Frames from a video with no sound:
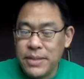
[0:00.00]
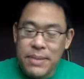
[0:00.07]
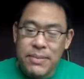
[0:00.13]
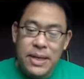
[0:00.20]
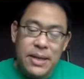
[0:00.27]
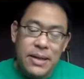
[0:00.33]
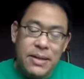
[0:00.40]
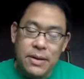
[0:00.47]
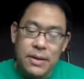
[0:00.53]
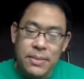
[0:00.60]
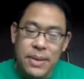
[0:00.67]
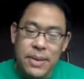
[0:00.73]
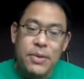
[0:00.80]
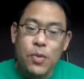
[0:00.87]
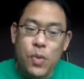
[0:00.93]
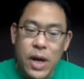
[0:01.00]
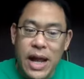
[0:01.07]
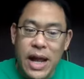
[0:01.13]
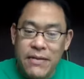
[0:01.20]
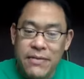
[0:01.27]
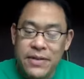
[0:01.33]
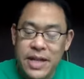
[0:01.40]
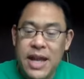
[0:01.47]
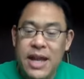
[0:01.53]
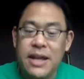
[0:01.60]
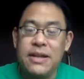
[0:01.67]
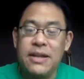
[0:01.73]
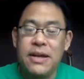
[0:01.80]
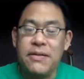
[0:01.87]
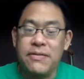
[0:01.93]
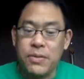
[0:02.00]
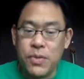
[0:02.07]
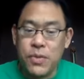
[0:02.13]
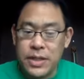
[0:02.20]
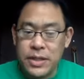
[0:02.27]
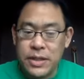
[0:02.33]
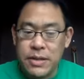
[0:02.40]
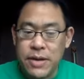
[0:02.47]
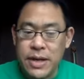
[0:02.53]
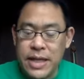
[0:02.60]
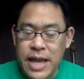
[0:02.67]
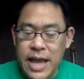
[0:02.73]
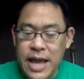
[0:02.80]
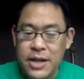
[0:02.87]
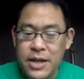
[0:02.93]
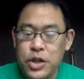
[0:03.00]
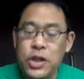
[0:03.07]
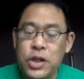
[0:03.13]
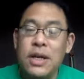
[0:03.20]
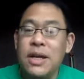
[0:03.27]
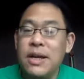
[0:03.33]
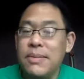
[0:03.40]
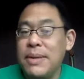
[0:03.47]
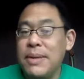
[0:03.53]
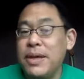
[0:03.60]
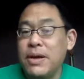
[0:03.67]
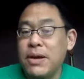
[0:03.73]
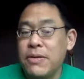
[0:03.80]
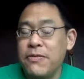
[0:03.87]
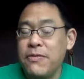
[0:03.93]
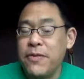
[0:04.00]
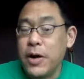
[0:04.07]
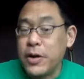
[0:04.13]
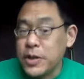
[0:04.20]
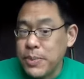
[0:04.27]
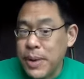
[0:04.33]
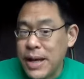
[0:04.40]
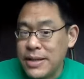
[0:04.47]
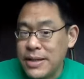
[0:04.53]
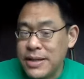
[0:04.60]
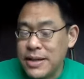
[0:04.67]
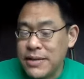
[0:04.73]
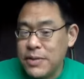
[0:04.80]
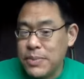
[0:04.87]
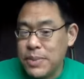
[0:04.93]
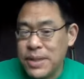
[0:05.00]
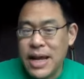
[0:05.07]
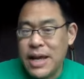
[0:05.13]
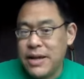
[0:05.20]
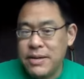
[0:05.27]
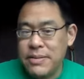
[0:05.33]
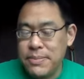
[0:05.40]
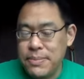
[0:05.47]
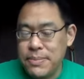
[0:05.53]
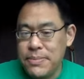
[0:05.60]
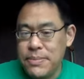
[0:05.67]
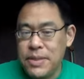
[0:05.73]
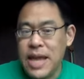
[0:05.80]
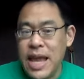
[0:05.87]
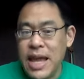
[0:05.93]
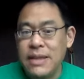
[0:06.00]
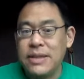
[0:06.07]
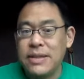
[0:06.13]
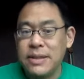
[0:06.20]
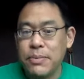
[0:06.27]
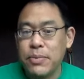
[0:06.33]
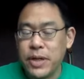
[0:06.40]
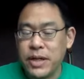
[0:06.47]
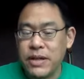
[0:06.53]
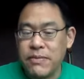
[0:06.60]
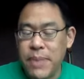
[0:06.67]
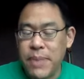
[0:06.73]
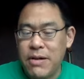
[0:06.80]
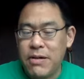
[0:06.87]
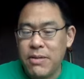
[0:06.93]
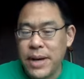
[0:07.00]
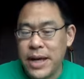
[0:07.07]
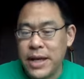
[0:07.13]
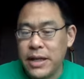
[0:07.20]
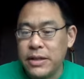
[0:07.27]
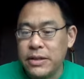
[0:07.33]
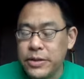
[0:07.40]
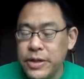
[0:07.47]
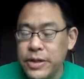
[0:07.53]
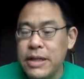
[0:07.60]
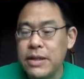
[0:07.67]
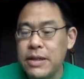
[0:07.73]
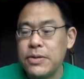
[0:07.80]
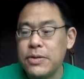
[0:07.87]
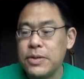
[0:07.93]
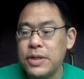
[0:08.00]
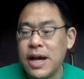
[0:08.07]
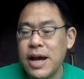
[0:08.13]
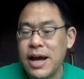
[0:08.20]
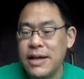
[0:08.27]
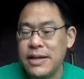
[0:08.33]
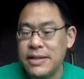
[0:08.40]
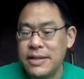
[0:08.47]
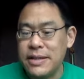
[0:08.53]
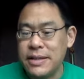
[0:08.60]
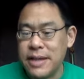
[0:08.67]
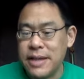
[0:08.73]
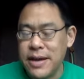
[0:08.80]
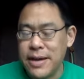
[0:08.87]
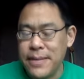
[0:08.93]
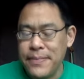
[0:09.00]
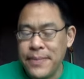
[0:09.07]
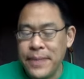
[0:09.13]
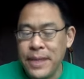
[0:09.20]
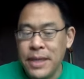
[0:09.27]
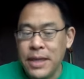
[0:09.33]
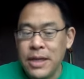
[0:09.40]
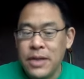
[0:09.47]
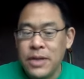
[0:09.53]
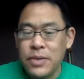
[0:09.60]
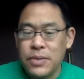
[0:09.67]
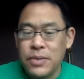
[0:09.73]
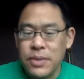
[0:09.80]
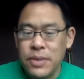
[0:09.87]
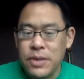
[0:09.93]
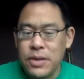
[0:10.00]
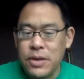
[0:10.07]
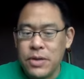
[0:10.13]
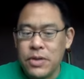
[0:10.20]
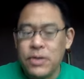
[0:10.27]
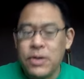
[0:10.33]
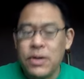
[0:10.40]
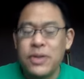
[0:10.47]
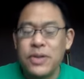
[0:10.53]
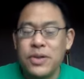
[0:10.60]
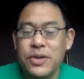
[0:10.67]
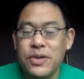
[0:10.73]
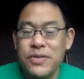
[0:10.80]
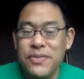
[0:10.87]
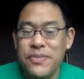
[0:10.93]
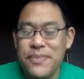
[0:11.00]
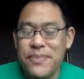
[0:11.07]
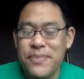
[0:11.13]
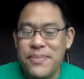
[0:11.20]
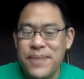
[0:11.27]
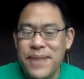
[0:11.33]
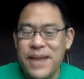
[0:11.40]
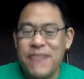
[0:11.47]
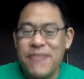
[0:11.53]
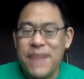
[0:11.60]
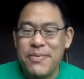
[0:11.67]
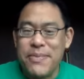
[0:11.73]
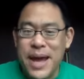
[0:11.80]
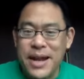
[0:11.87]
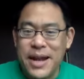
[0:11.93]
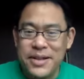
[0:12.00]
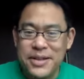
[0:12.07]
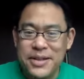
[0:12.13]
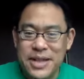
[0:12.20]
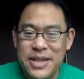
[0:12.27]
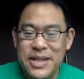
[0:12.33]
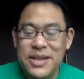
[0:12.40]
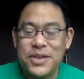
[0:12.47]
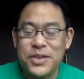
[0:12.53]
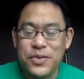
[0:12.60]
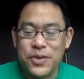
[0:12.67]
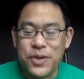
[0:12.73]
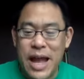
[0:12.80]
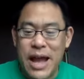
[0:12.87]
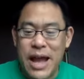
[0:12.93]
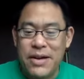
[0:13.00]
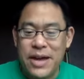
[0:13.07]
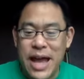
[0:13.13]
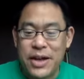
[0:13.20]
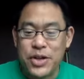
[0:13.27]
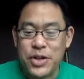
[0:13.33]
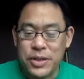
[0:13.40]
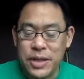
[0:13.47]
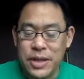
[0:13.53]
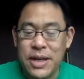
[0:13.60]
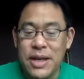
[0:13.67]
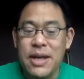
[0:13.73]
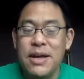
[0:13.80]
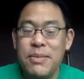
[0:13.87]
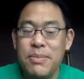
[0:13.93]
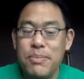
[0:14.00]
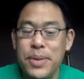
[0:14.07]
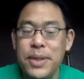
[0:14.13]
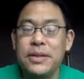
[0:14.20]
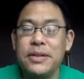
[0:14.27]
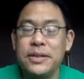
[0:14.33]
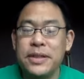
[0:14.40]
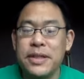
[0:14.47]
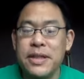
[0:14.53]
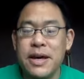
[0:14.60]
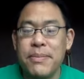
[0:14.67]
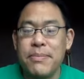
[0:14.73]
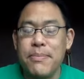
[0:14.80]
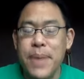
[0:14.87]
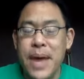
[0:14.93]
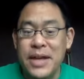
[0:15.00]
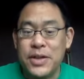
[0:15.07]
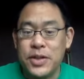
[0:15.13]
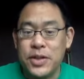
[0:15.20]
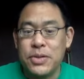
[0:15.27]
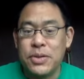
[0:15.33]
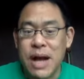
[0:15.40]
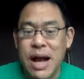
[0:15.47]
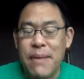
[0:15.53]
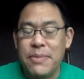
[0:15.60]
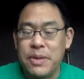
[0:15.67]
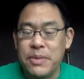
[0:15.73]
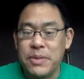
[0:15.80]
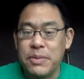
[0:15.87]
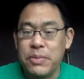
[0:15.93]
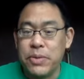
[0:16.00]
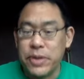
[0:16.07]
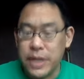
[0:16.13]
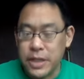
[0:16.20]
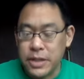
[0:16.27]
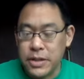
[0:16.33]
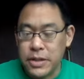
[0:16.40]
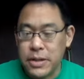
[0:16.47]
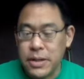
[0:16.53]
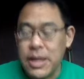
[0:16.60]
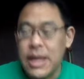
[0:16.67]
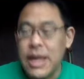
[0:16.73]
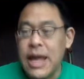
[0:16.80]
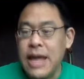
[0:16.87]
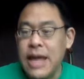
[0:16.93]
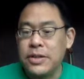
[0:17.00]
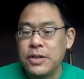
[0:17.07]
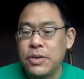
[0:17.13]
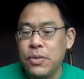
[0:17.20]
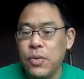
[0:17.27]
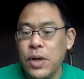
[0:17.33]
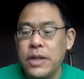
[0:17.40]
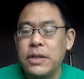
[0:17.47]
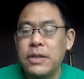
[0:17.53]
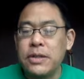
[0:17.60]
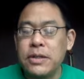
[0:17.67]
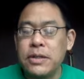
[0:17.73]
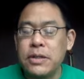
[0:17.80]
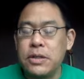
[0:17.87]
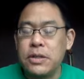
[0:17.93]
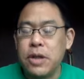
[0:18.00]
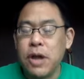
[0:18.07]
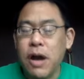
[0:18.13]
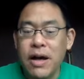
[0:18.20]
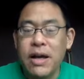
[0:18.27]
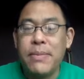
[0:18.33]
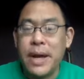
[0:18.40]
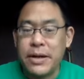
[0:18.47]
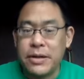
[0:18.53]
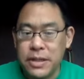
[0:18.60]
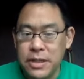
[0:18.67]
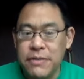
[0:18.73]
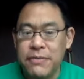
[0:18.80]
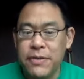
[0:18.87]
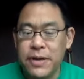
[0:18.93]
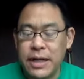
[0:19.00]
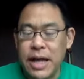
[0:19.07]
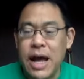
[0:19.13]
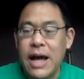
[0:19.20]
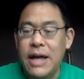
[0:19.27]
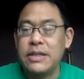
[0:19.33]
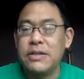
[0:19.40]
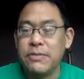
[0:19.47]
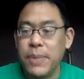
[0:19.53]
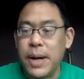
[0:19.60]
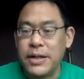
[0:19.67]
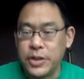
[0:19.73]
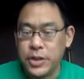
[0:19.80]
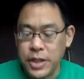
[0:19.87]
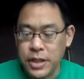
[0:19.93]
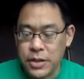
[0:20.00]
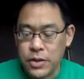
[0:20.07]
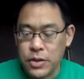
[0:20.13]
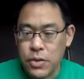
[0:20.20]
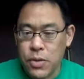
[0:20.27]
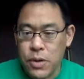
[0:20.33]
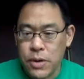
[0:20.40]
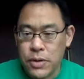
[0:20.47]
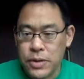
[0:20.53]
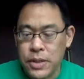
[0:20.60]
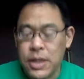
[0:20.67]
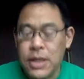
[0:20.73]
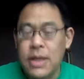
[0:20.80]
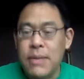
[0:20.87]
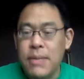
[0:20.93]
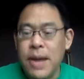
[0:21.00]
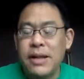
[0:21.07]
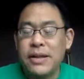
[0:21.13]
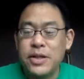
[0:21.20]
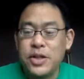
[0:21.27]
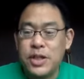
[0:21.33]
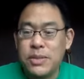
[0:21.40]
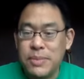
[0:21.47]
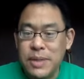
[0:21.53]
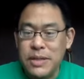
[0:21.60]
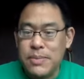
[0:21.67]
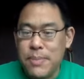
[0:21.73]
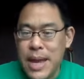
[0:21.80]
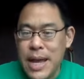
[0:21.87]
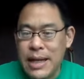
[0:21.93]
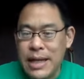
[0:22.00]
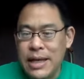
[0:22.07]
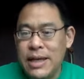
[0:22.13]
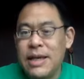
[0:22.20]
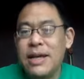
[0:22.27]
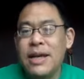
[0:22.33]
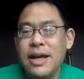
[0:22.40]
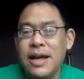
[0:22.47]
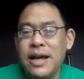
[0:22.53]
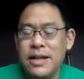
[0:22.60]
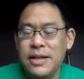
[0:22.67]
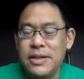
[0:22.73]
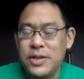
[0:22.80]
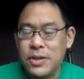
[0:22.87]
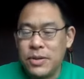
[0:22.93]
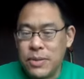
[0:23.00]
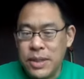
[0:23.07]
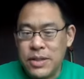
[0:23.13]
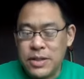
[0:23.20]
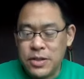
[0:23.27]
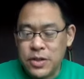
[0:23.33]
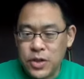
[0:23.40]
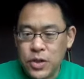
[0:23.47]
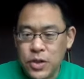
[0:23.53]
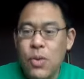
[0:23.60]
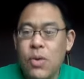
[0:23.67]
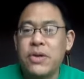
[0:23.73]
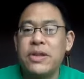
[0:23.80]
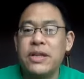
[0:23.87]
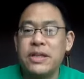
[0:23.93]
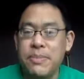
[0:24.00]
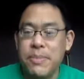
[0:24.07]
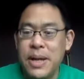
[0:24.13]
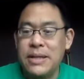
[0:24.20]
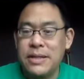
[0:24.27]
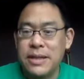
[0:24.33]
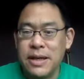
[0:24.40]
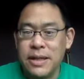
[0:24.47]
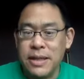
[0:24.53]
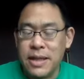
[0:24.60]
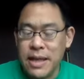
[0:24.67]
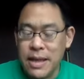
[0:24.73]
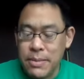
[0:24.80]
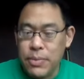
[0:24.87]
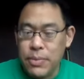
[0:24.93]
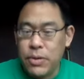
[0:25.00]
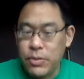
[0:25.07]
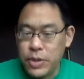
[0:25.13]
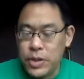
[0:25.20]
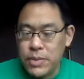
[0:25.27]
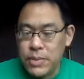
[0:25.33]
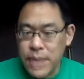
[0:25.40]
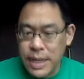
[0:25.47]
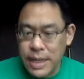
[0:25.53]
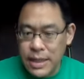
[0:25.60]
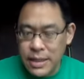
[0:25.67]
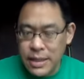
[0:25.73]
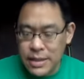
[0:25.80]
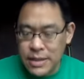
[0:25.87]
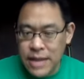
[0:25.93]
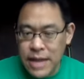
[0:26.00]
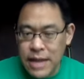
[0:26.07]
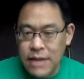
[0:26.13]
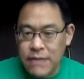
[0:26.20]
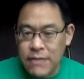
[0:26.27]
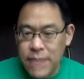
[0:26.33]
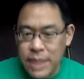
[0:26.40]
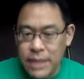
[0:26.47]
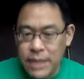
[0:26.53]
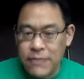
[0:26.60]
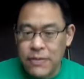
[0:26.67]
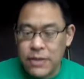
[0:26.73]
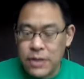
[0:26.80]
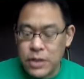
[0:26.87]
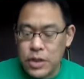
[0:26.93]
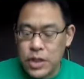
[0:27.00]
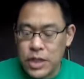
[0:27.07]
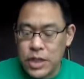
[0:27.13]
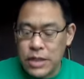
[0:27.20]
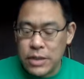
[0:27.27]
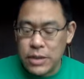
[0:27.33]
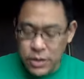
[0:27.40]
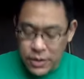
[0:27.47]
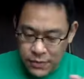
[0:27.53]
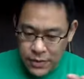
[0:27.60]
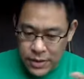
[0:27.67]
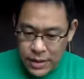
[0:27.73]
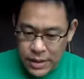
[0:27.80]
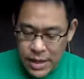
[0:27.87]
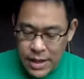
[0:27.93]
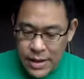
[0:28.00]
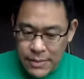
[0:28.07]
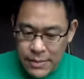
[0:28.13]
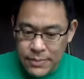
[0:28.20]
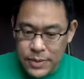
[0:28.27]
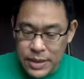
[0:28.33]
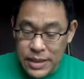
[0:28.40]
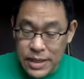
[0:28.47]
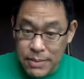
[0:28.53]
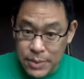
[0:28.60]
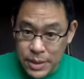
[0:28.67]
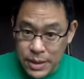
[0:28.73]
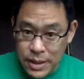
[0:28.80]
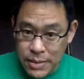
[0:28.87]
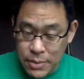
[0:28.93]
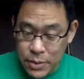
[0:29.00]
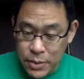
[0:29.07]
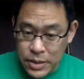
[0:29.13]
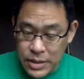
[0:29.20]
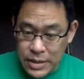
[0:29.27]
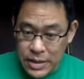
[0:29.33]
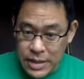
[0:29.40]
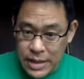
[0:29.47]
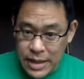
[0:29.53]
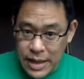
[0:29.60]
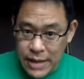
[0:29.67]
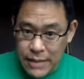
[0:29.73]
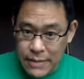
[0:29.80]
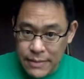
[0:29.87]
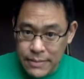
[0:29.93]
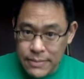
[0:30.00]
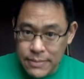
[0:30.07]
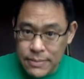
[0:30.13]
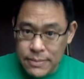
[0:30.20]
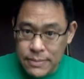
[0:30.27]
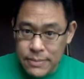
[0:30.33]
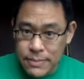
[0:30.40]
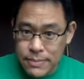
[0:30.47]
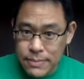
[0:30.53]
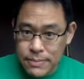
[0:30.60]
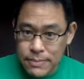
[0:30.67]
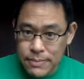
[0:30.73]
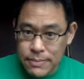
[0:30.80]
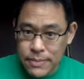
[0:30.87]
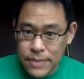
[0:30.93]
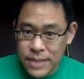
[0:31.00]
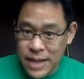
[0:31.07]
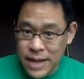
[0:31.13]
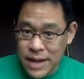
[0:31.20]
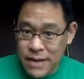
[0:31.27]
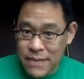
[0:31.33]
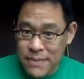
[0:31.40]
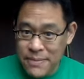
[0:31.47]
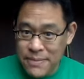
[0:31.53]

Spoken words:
Maybe 1 out of 10 of the ones that are on the edge maybe are false positives, but I could gain some predictive power by including those guys. So those are all sort of kind of mathematical details for how to actually build the best or optimal predictor. And so one could talk about different kinds of polygenic scores. Poly just means many, and so it's a score that depends on the input, which is many, the state of many different genes or different SNPs in a person's DNA. Does that help?